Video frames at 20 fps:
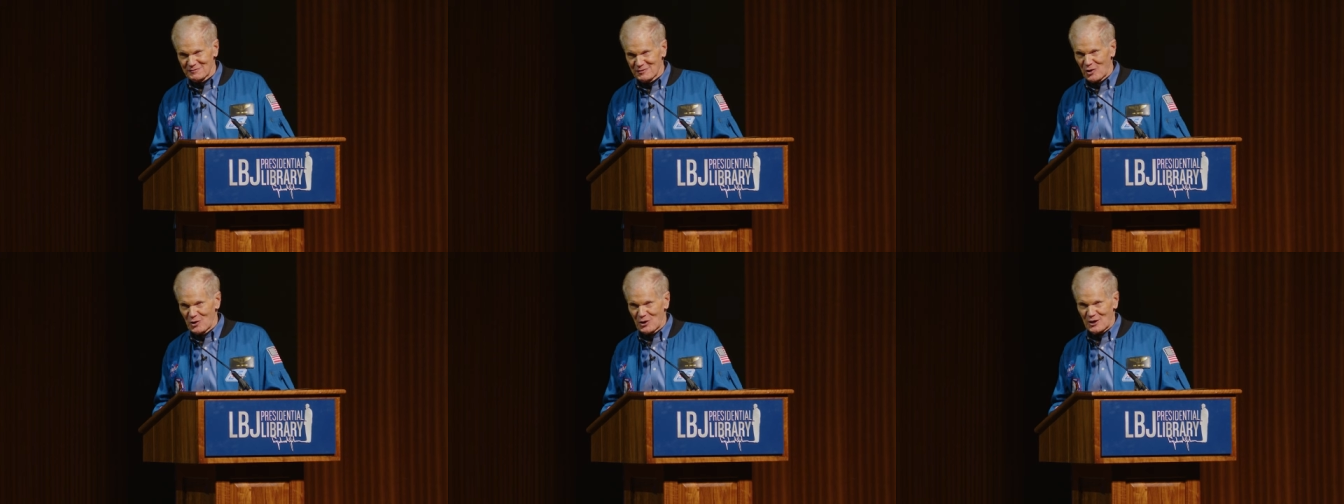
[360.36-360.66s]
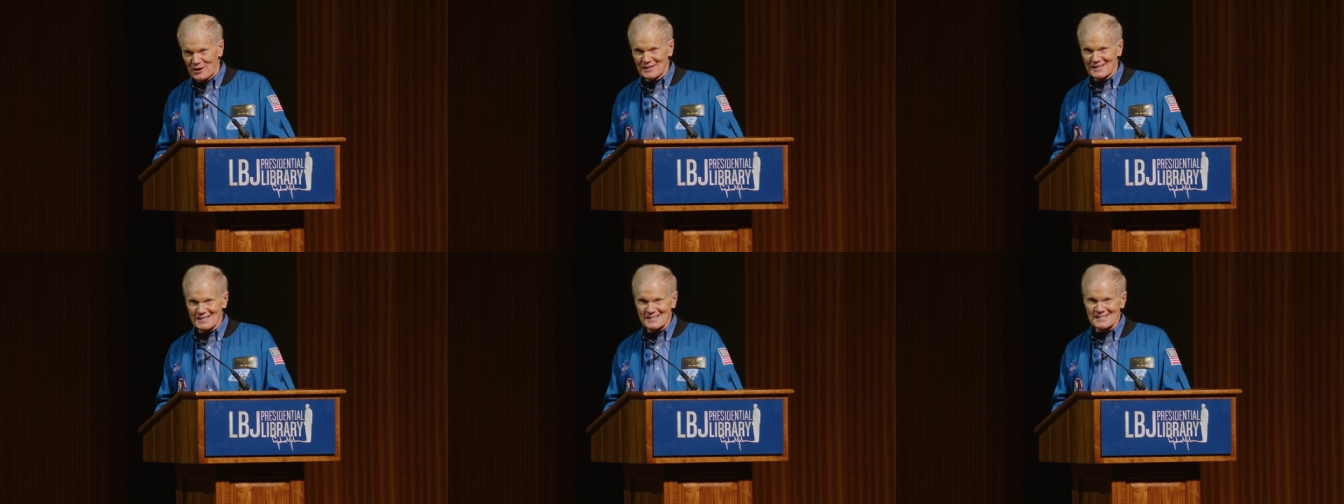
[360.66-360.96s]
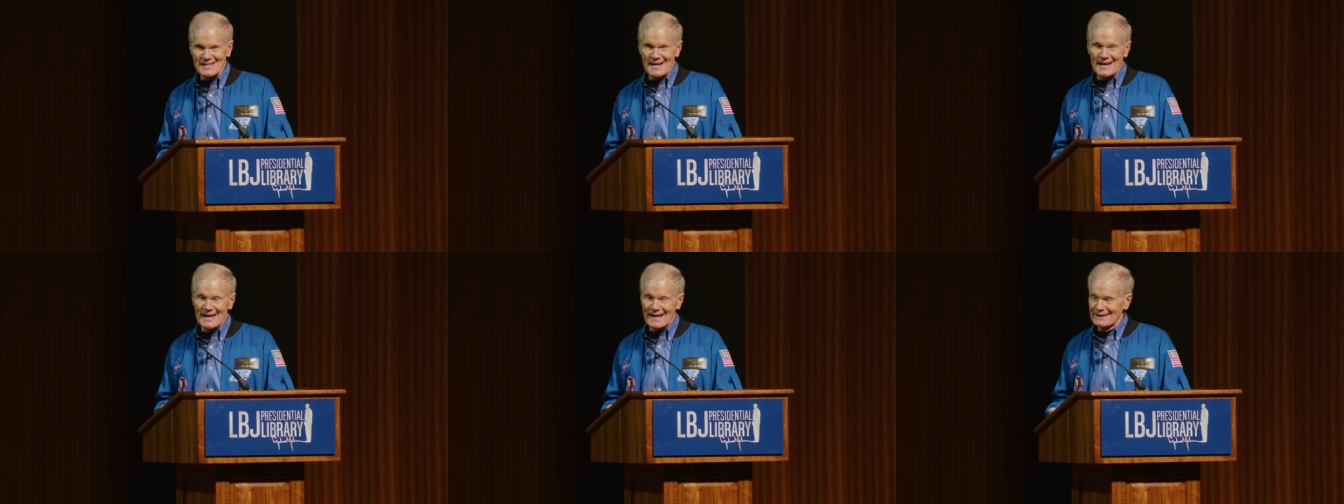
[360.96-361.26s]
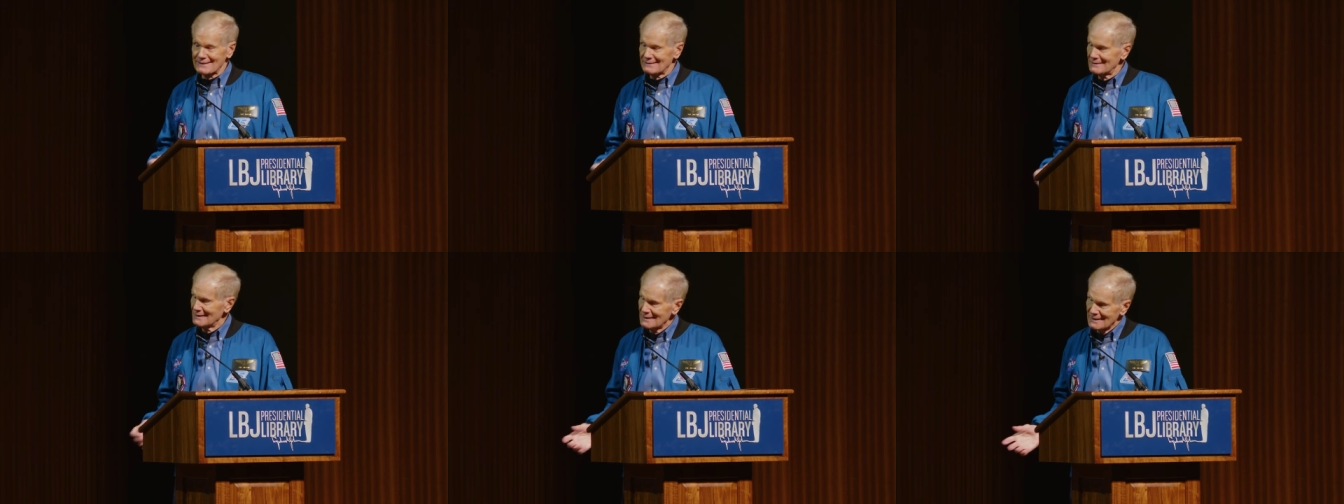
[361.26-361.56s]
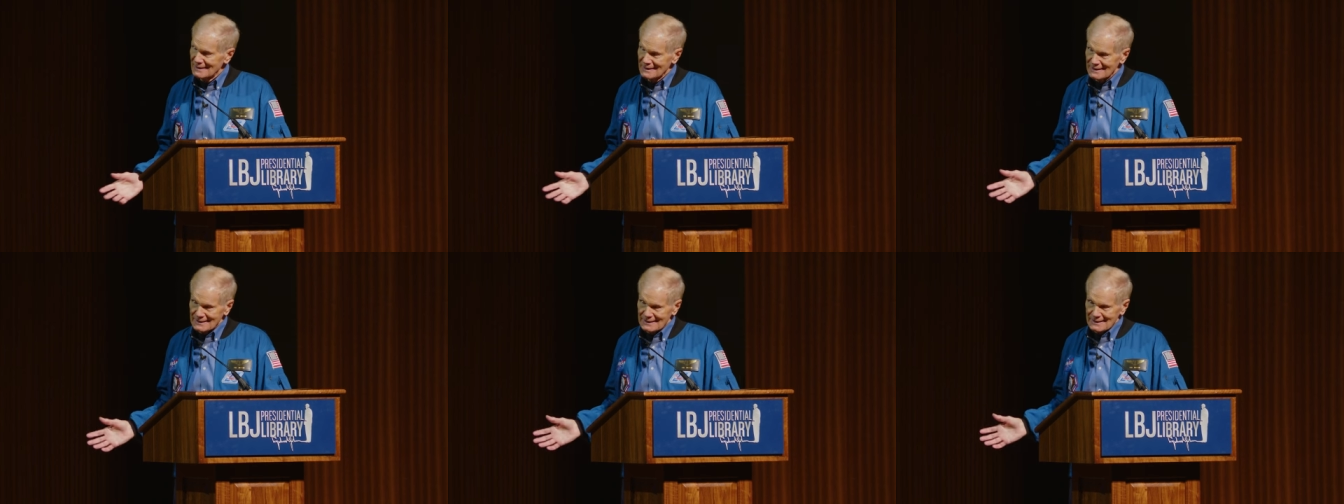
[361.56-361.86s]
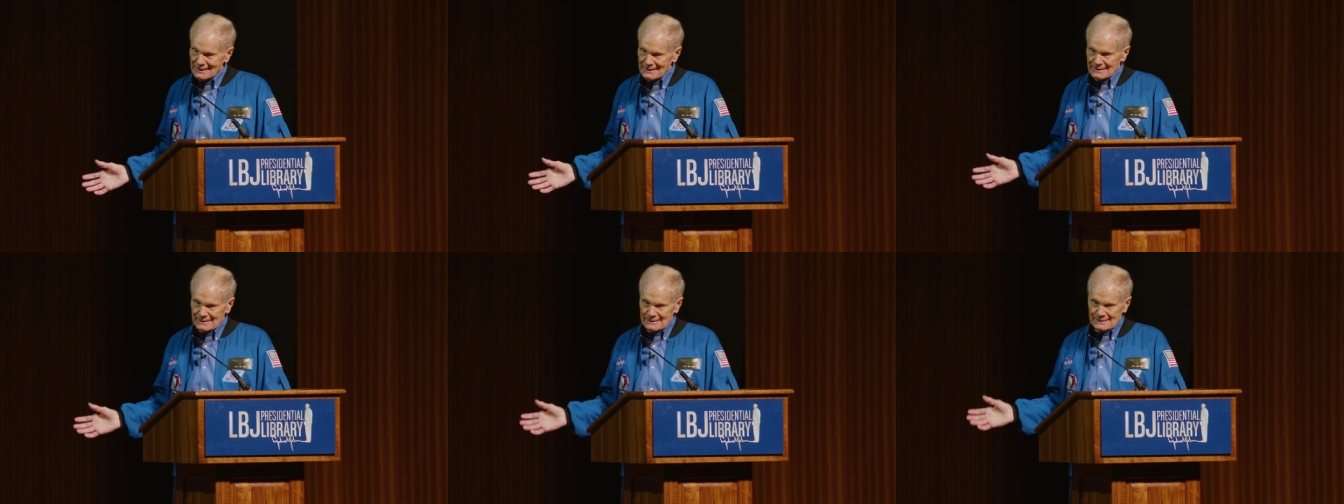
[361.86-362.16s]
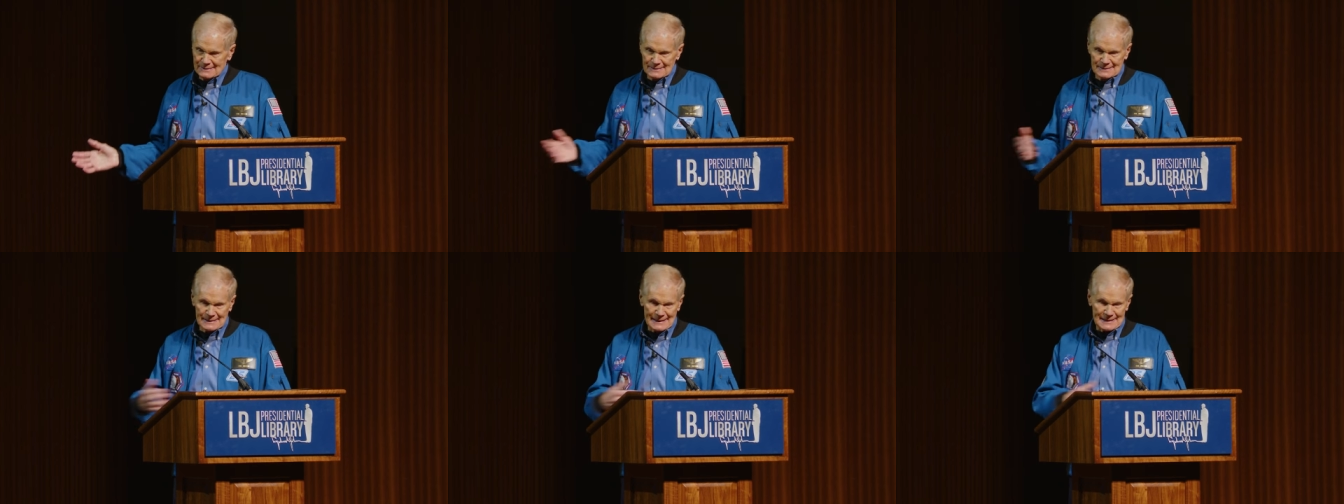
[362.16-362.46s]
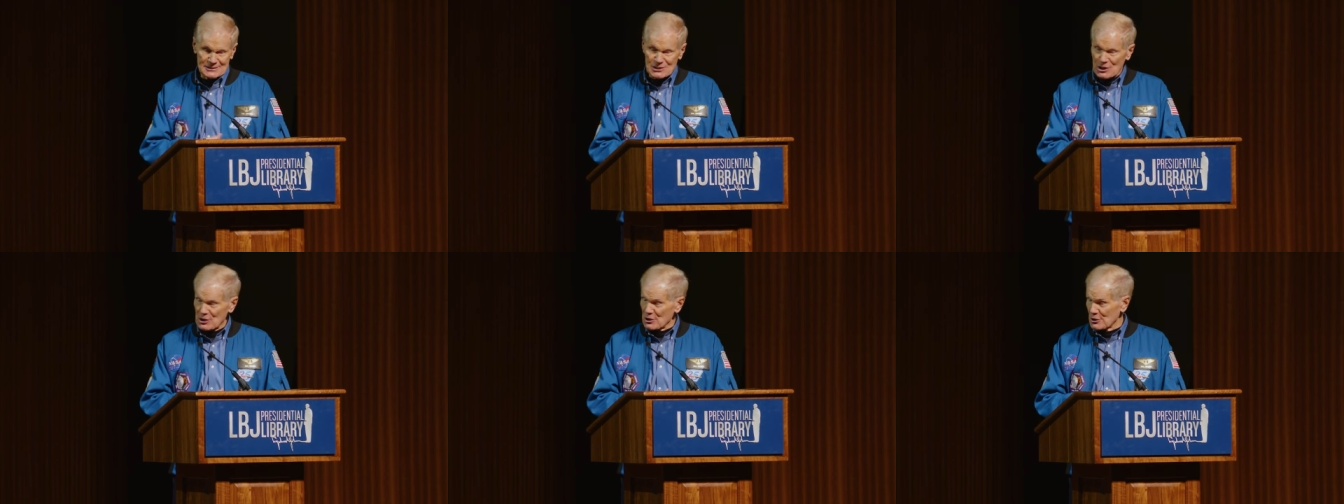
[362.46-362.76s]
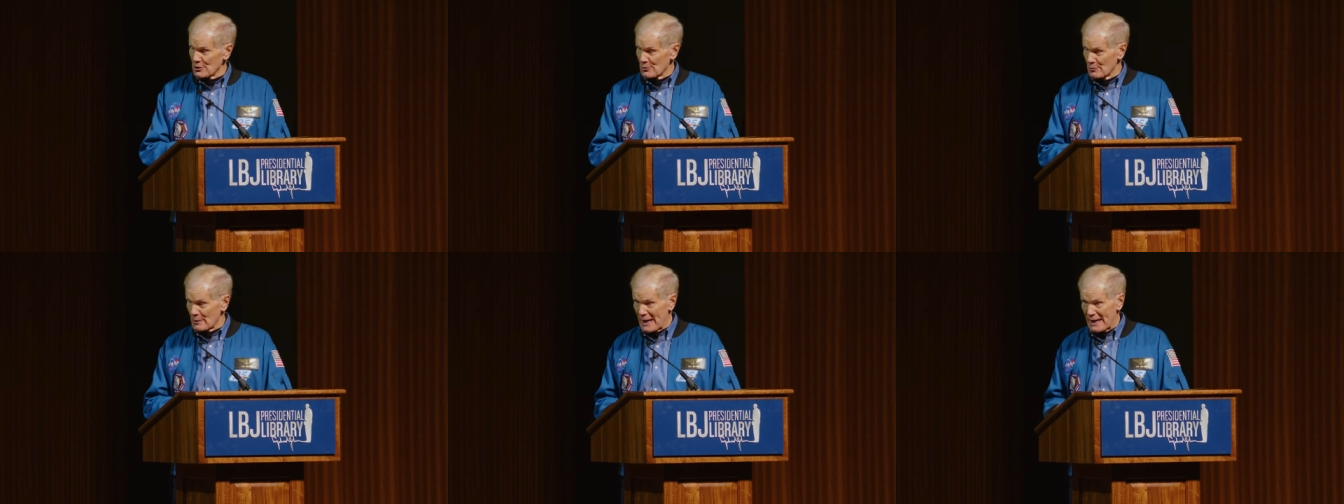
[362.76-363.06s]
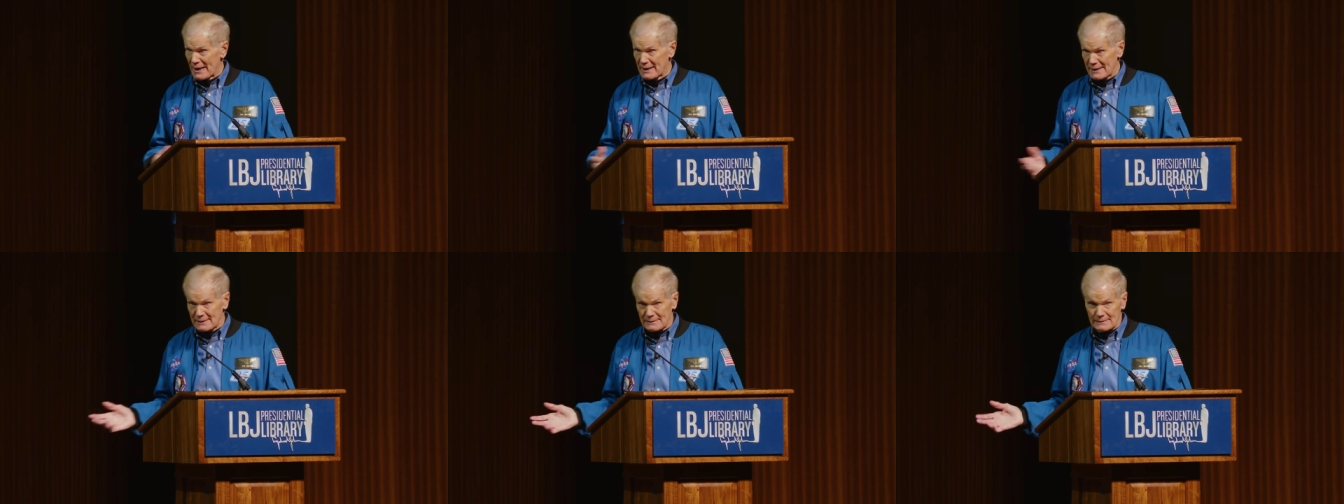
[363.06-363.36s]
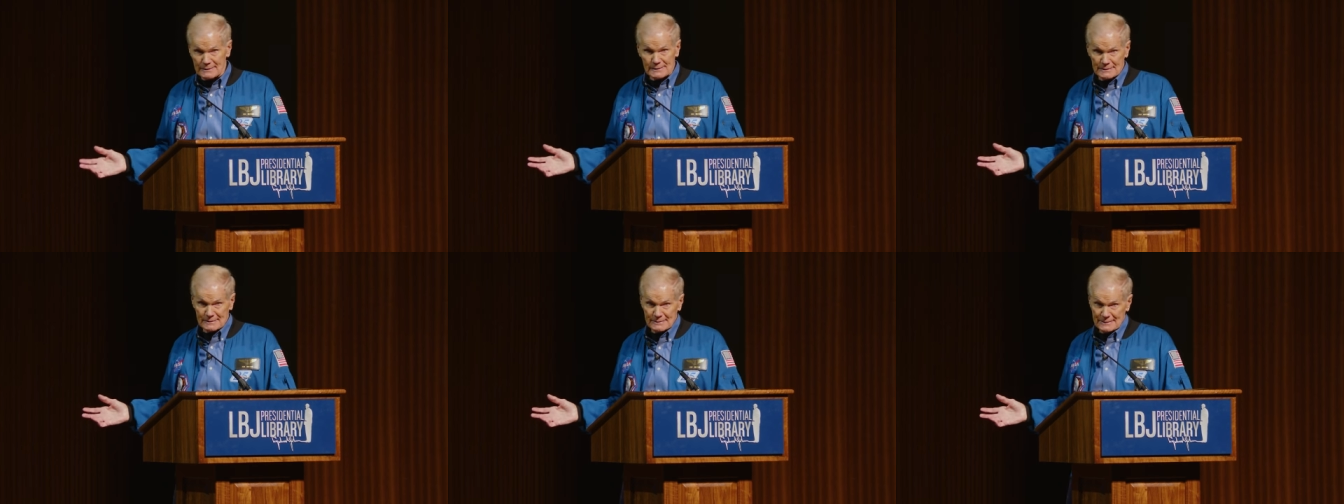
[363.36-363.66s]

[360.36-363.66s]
Florida said, I turned around and